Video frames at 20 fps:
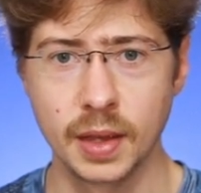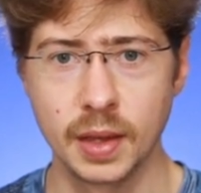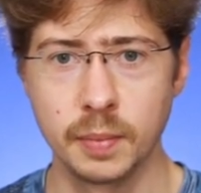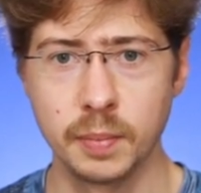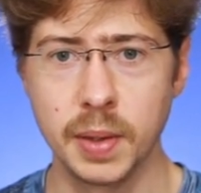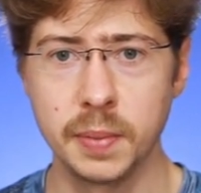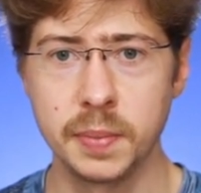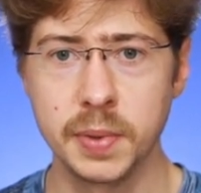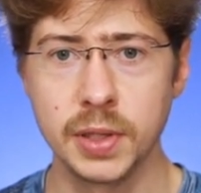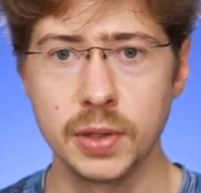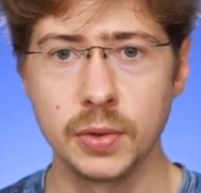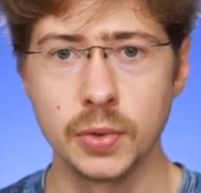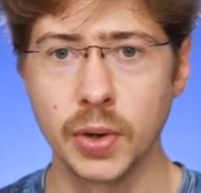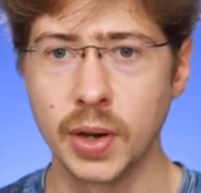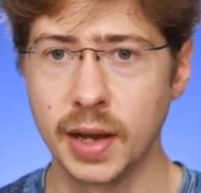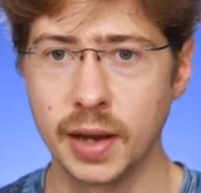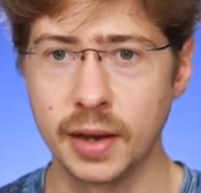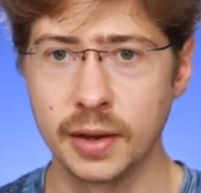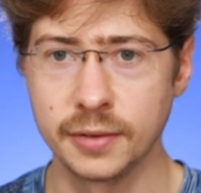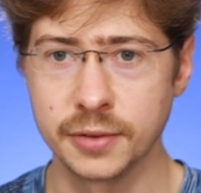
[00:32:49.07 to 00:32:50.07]
Maybe you
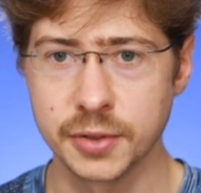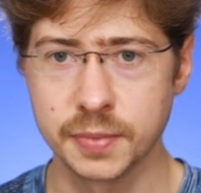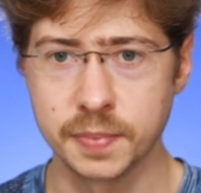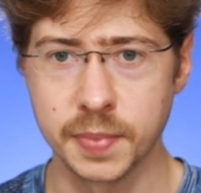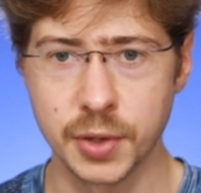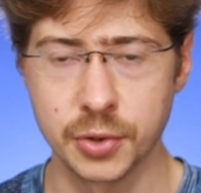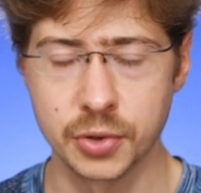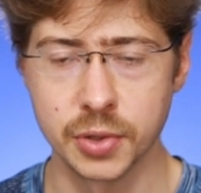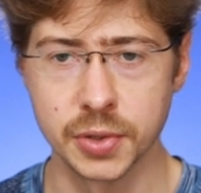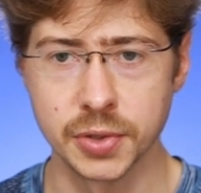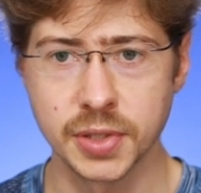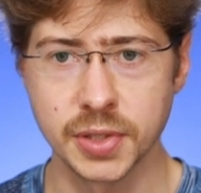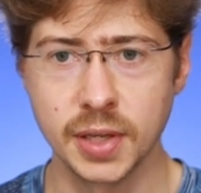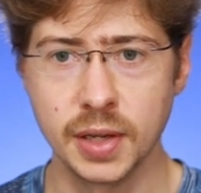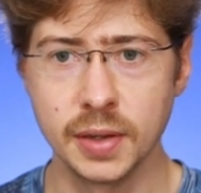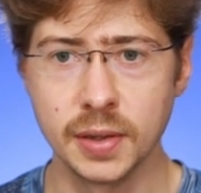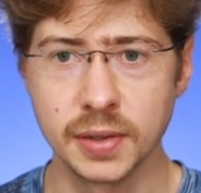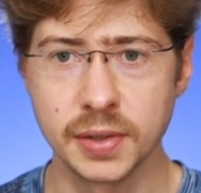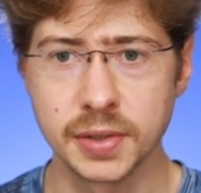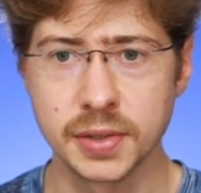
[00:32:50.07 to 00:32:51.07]
have special
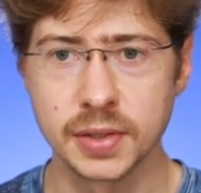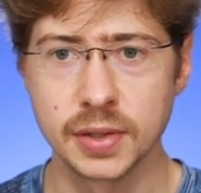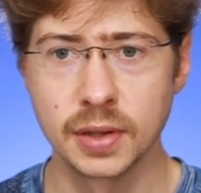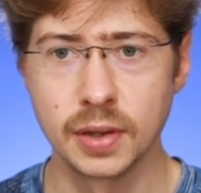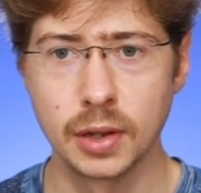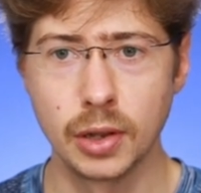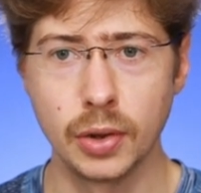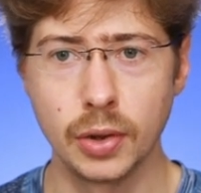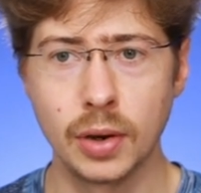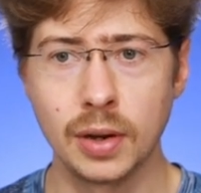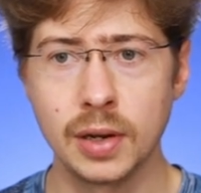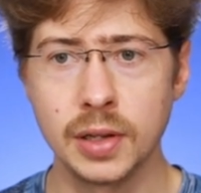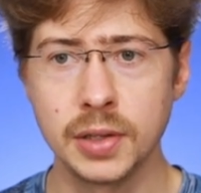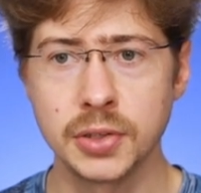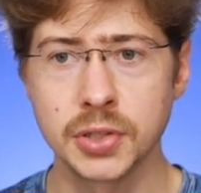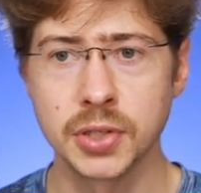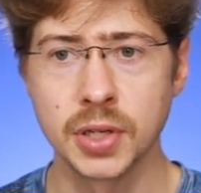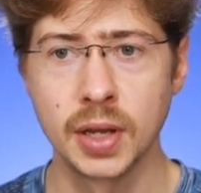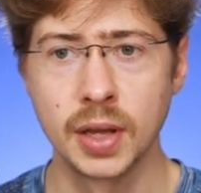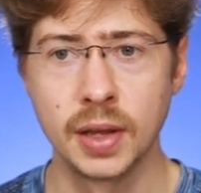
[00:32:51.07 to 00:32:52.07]
skills,
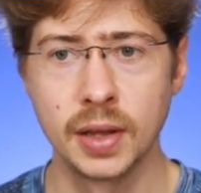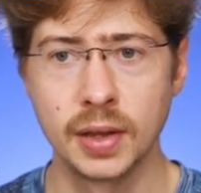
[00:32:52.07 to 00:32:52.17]
knowledge,